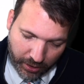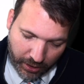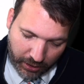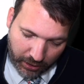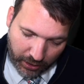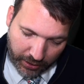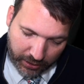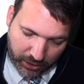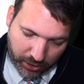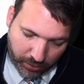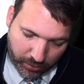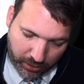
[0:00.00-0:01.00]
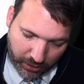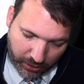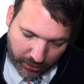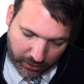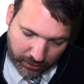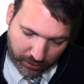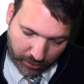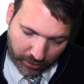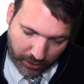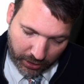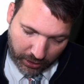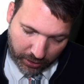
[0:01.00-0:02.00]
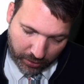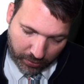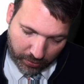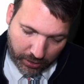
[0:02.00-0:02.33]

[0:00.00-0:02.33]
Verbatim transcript: and line two tickets are yellow.